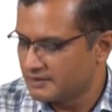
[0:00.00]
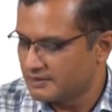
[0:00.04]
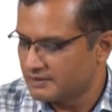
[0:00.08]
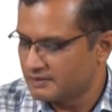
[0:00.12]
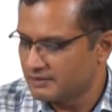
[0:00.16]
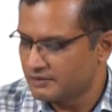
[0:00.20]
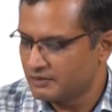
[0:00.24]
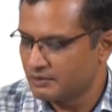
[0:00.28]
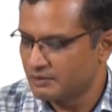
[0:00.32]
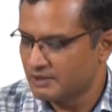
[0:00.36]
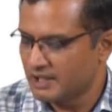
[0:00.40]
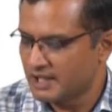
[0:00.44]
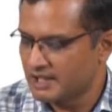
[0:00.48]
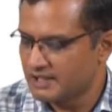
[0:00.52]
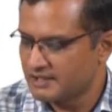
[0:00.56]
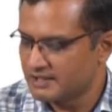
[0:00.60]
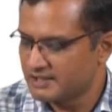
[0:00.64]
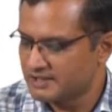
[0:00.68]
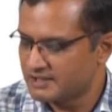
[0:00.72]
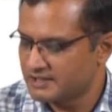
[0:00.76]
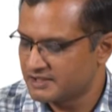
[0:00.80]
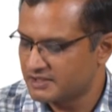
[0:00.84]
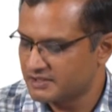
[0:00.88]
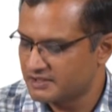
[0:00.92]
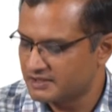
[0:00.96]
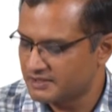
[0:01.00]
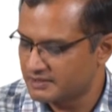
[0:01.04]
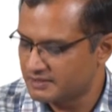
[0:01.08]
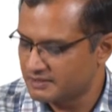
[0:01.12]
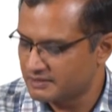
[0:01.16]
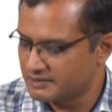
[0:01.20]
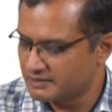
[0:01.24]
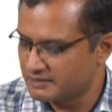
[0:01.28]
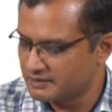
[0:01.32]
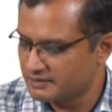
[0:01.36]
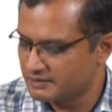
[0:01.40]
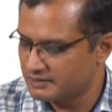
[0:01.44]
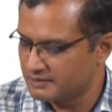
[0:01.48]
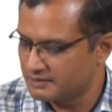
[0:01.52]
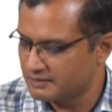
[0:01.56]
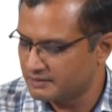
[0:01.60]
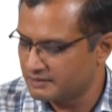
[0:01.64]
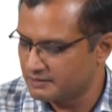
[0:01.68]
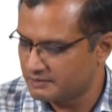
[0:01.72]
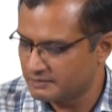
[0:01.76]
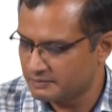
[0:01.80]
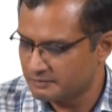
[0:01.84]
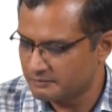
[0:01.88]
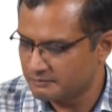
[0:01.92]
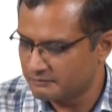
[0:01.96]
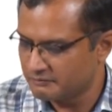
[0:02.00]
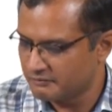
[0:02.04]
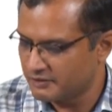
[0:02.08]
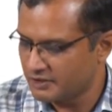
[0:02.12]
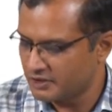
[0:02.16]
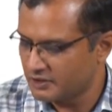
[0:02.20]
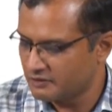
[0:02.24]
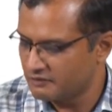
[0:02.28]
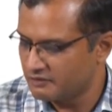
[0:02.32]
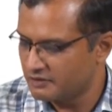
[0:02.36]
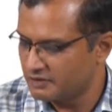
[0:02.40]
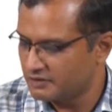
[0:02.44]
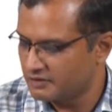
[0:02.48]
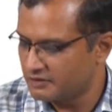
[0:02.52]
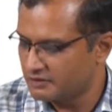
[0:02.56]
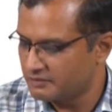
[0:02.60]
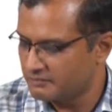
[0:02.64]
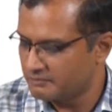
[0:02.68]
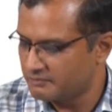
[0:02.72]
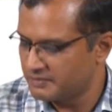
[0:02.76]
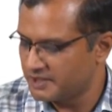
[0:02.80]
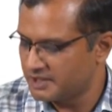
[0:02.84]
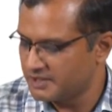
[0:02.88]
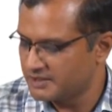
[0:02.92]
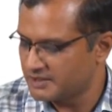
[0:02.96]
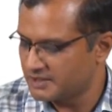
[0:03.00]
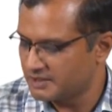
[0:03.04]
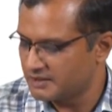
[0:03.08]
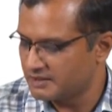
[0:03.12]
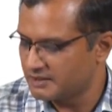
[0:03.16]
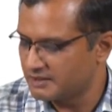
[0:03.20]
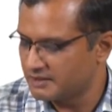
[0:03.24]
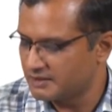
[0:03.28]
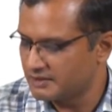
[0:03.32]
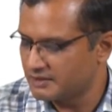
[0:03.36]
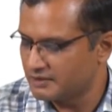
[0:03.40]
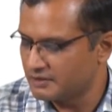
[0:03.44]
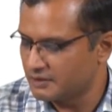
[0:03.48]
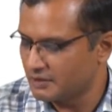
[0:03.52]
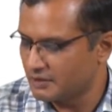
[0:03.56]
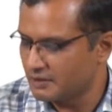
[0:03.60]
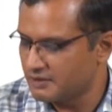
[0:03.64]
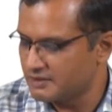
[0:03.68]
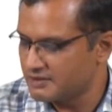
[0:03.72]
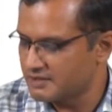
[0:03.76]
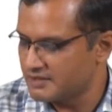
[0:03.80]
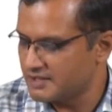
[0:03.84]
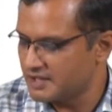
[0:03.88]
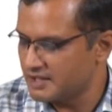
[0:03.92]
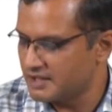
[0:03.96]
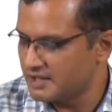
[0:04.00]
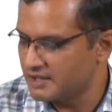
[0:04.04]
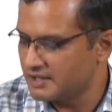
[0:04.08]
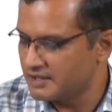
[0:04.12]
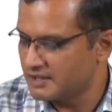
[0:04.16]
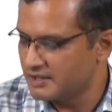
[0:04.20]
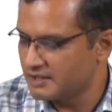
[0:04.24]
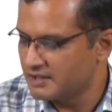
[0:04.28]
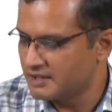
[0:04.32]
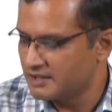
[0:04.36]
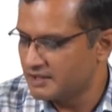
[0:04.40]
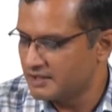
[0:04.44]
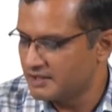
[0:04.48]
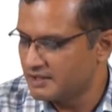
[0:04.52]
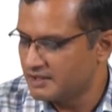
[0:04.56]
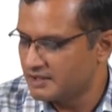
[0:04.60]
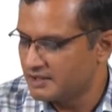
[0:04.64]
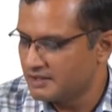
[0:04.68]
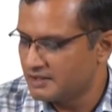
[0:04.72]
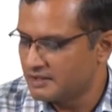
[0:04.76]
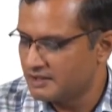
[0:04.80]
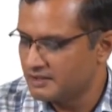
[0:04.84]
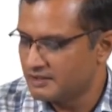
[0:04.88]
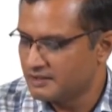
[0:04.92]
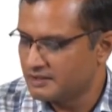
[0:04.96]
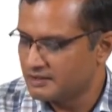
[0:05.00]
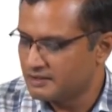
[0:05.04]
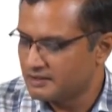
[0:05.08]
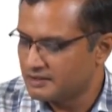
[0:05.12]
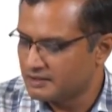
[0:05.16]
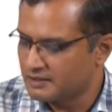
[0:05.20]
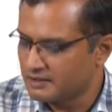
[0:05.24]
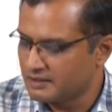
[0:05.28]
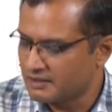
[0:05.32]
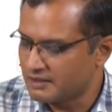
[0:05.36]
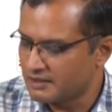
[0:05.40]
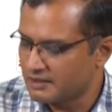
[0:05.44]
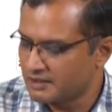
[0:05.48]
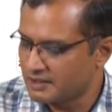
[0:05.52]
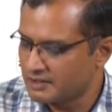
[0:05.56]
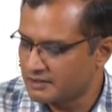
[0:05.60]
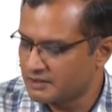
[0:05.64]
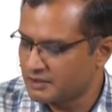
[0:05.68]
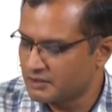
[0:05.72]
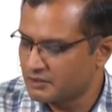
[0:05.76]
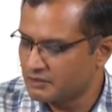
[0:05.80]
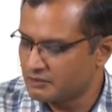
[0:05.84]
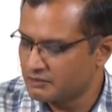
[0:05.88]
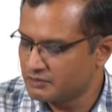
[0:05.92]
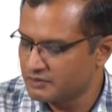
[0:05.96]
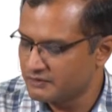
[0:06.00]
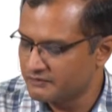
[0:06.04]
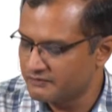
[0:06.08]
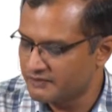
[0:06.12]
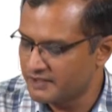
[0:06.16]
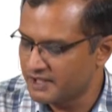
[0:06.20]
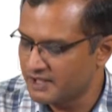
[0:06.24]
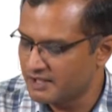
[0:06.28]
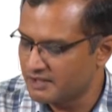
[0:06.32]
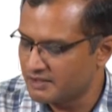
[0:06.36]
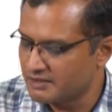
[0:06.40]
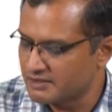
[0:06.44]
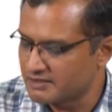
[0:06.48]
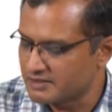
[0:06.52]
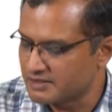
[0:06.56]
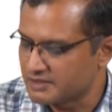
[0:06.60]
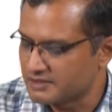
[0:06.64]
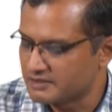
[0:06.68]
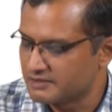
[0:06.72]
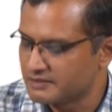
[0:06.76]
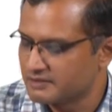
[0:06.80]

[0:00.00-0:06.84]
you had this 1 over beta ln Z connected to the free energy.